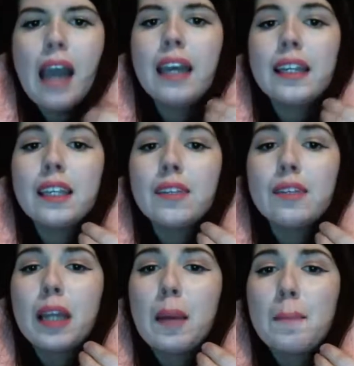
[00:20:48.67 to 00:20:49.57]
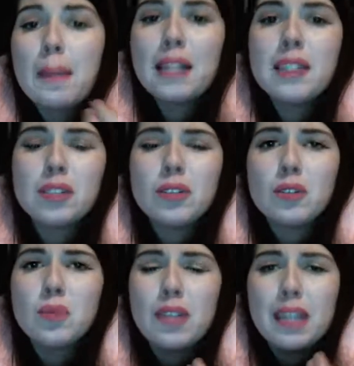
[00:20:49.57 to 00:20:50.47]
I had given him
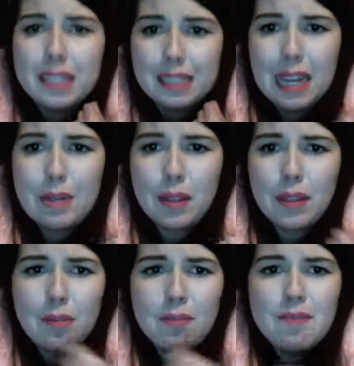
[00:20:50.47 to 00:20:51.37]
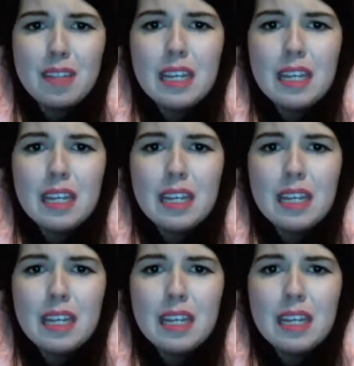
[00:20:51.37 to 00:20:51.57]
pencils with his name on them.